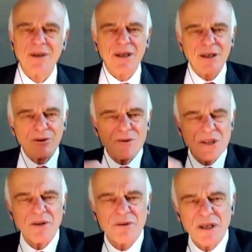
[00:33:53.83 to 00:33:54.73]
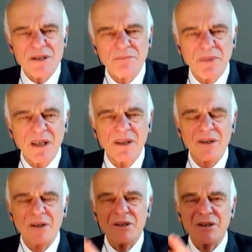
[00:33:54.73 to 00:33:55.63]
It also doesn't
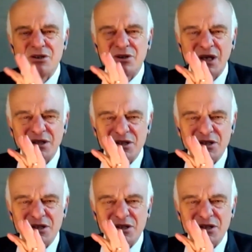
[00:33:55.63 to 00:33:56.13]
mean trying